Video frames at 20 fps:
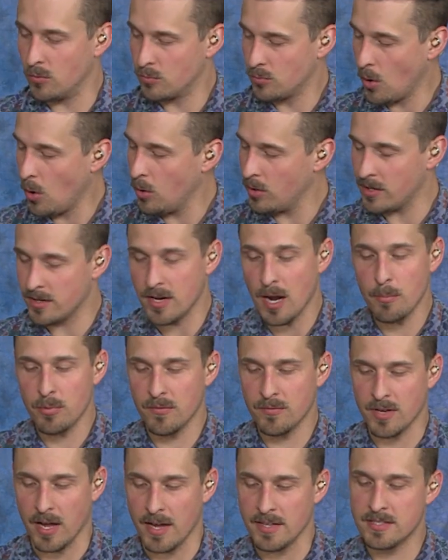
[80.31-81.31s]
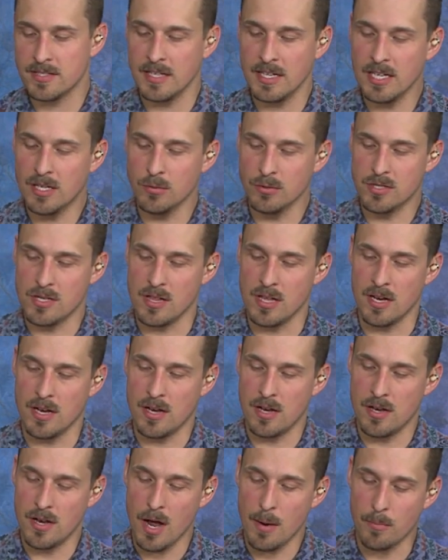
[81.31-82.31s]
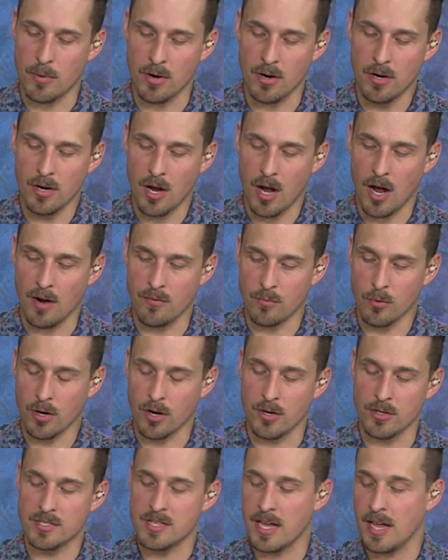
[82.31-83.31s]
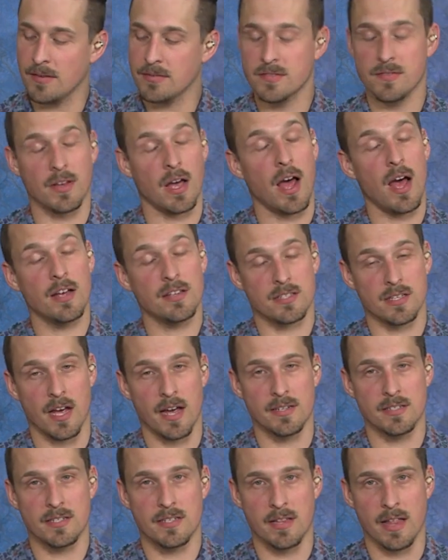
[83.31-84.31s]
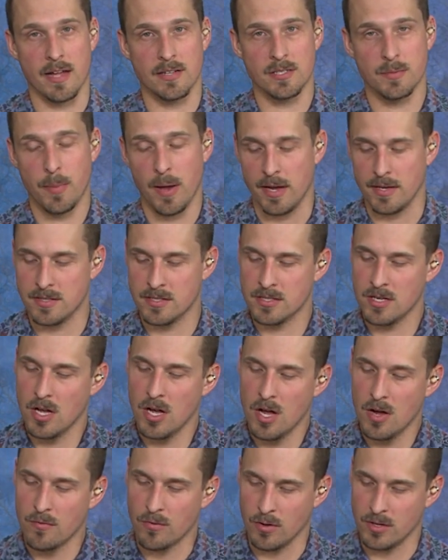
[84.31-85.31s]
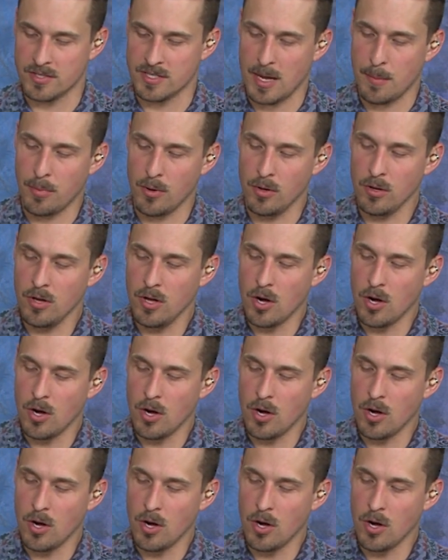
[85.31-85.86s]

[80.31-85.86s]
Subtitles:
roll a number of dice equal to the number of workers they have assigned to that space. For example,